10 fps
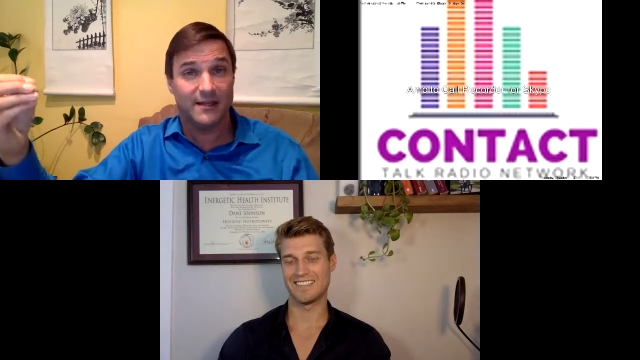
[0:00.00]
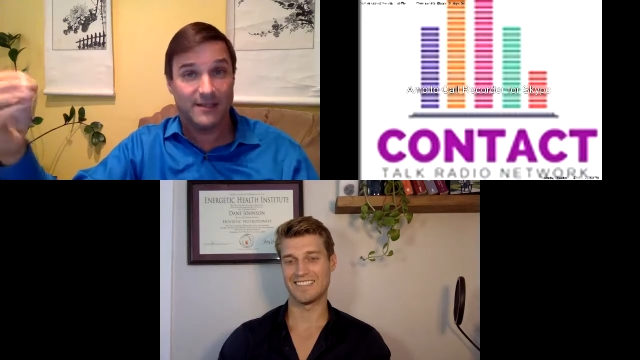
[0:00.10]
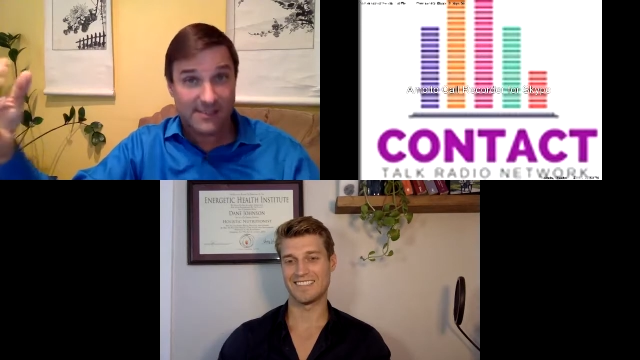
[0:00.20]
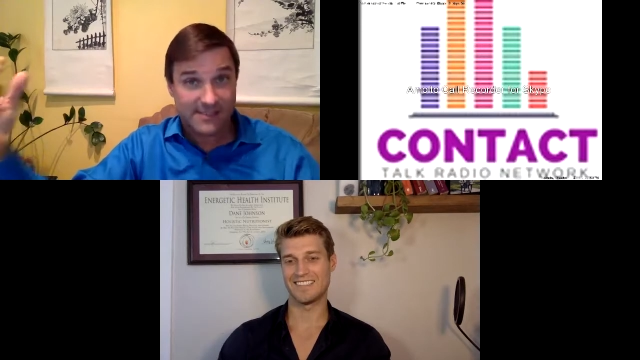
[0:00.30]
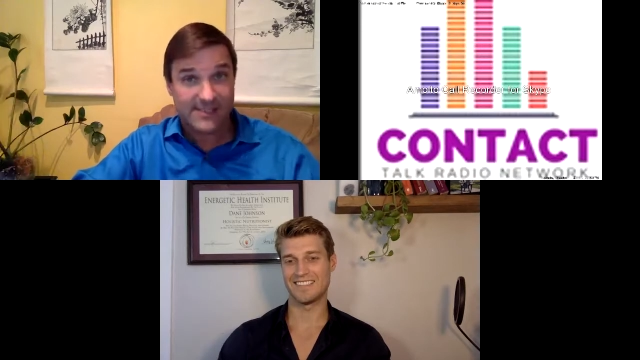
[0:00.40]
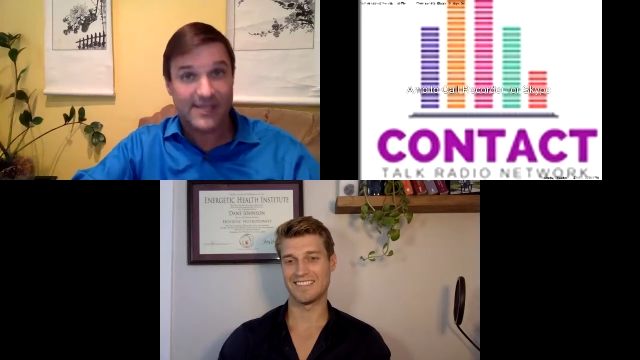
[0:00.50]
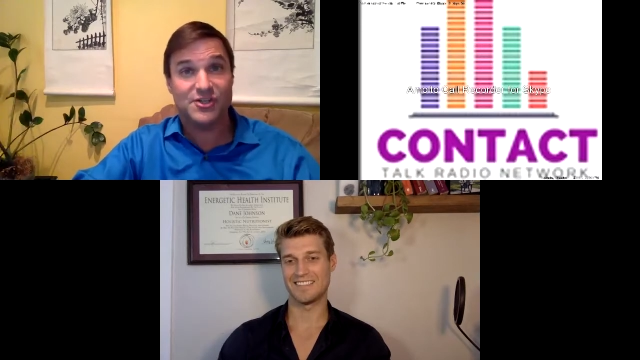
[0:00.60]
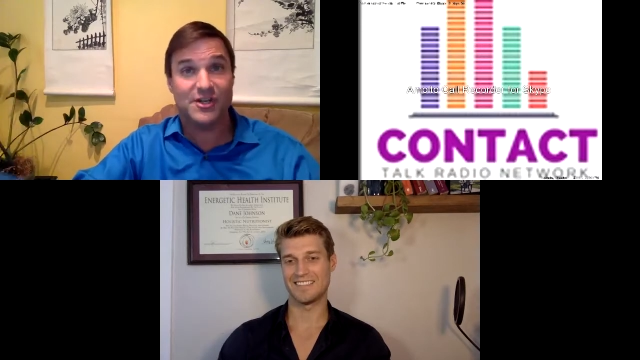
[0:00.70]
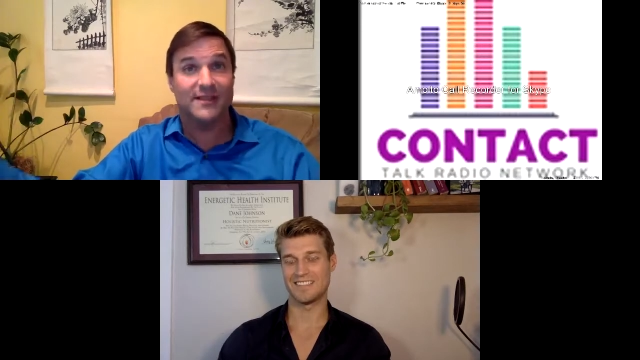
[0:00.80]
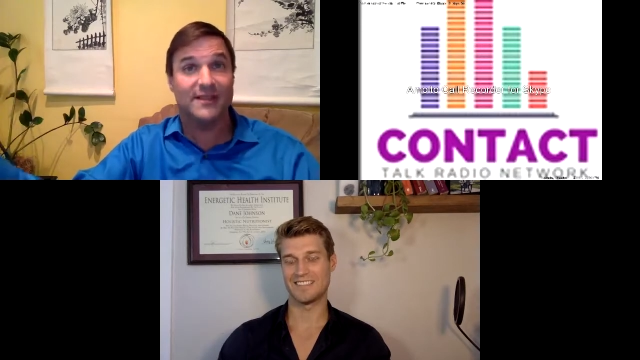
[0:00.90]

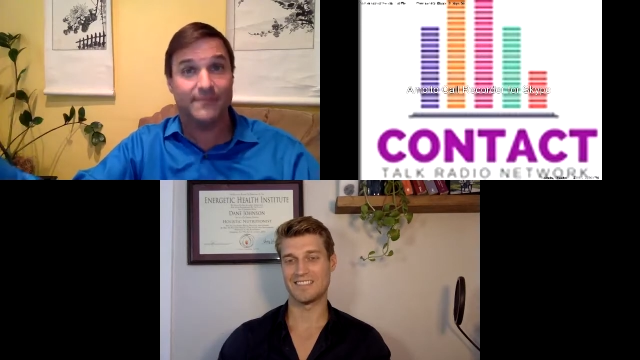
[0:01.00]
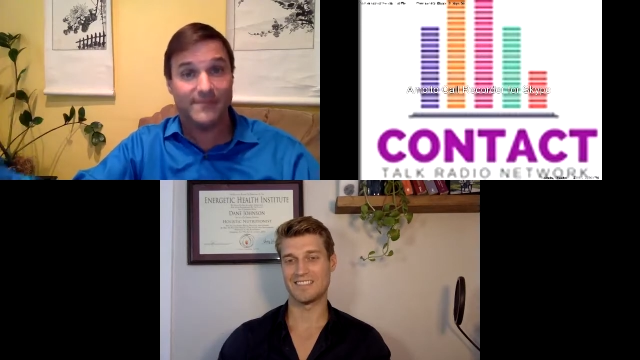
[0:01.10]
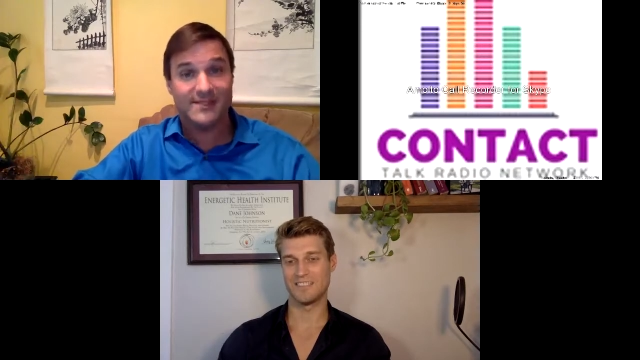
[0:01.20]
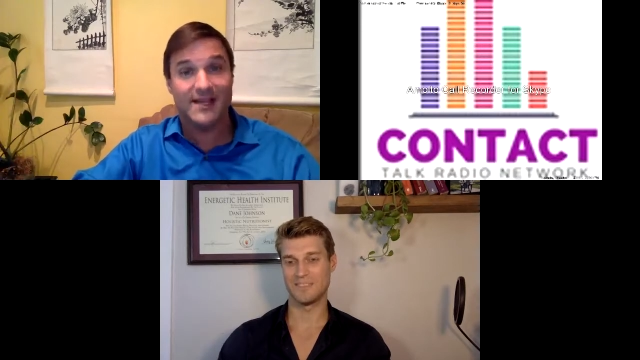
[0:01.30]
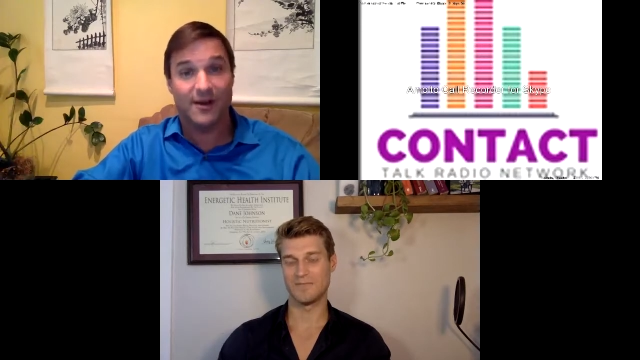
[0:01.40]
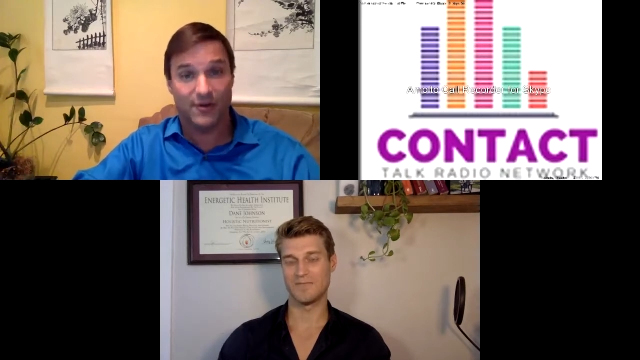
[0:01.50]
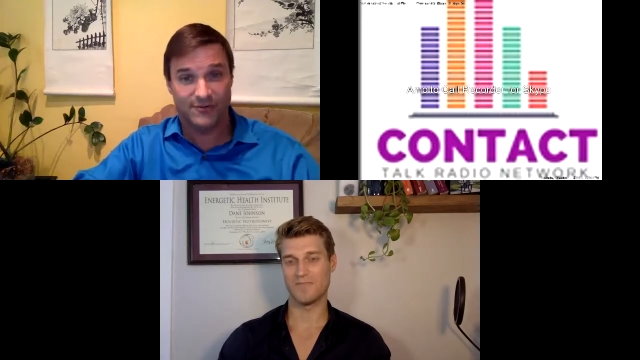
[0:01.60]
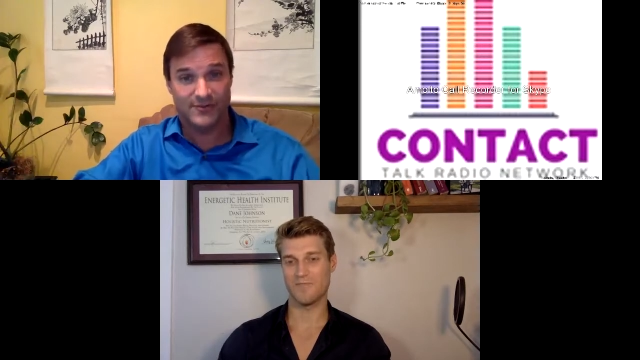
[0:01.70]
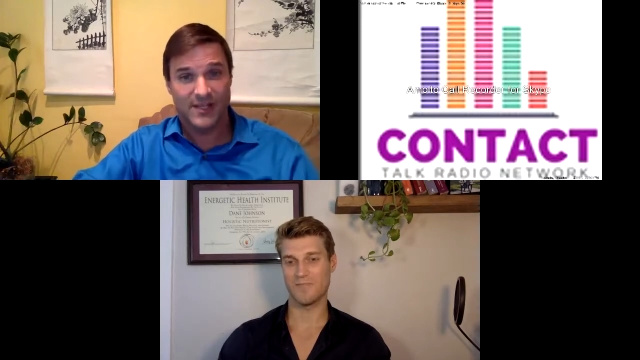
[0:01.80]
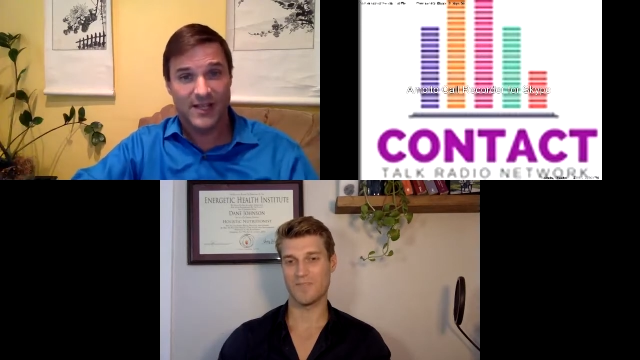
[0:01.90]
Speaker 1: decision
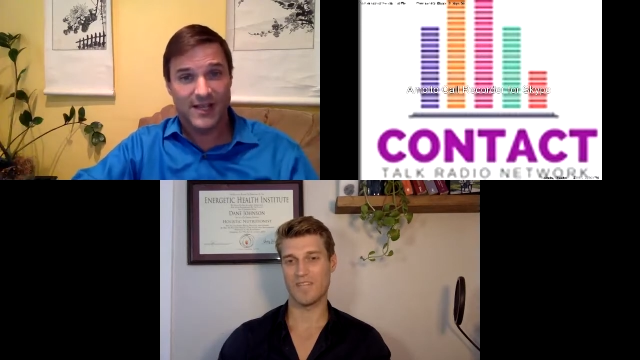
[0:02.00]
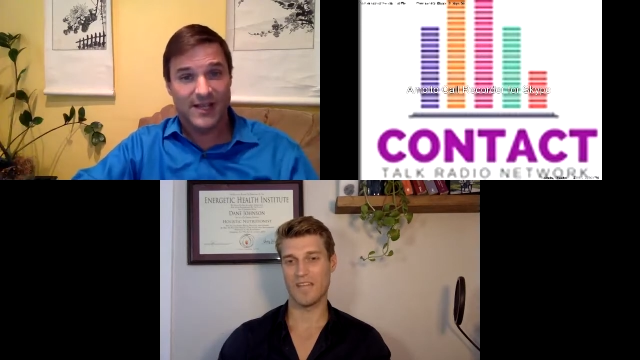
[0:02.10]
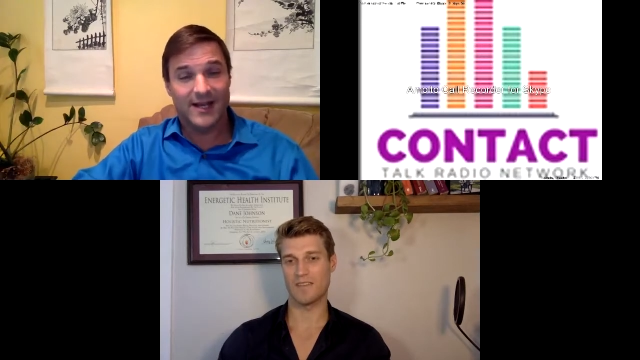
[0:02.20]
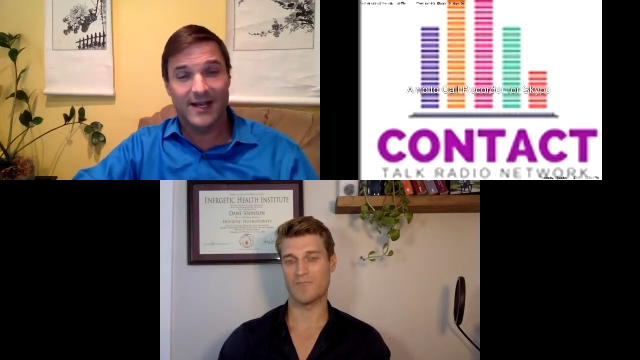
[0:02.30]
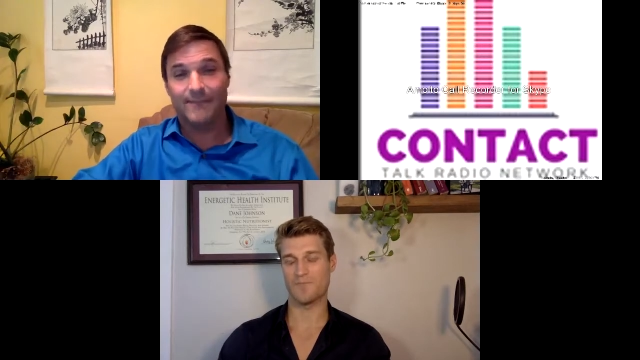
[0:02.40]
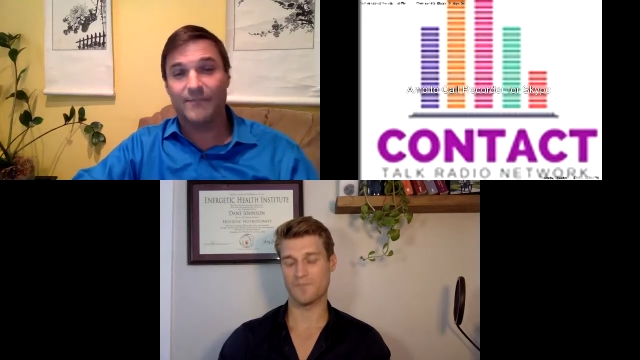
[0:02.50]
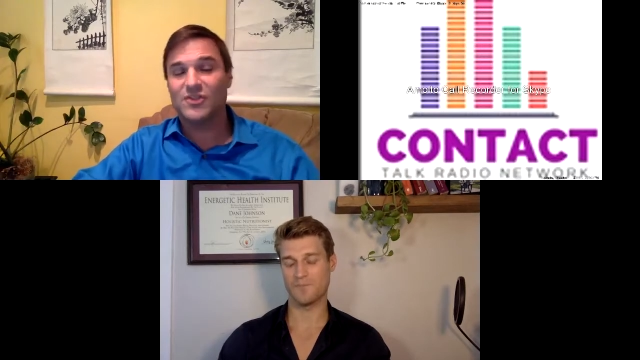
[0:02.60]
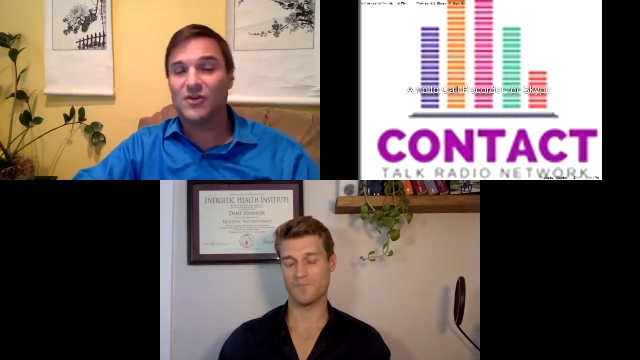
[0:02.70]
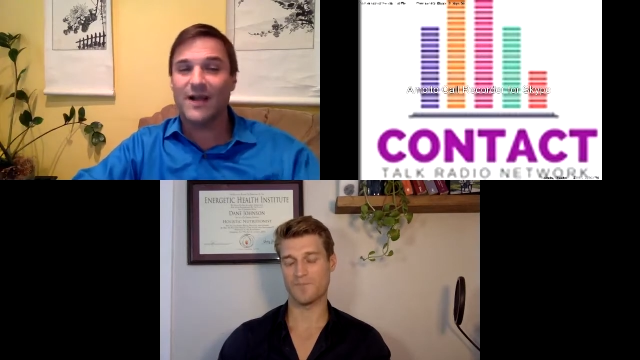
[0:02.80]
themselves. Yeah. Uh, so I